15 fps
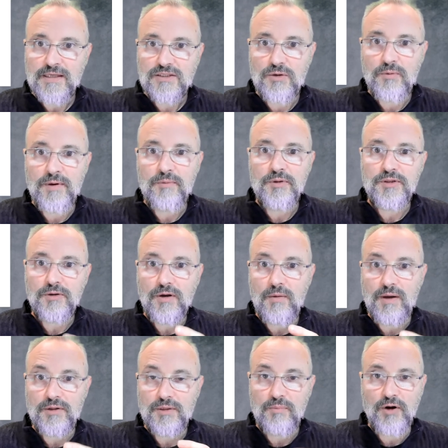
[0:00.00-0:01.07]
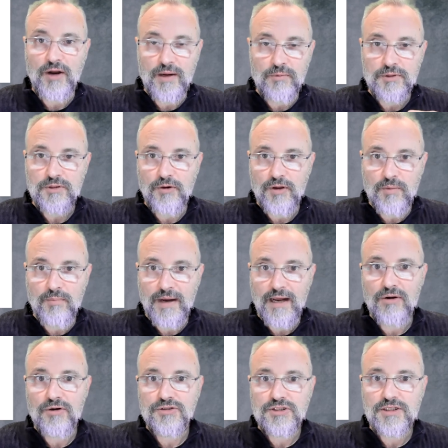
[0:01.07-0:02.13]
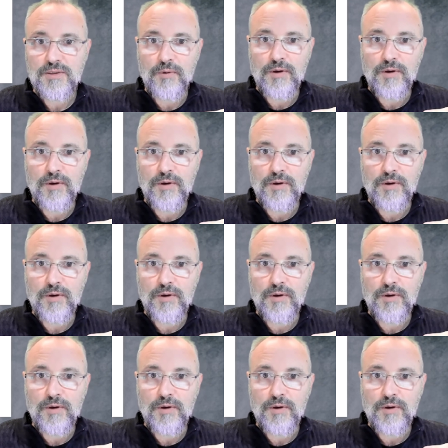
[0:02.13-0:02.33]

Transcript: So when we talk about the brain, we're talking biology.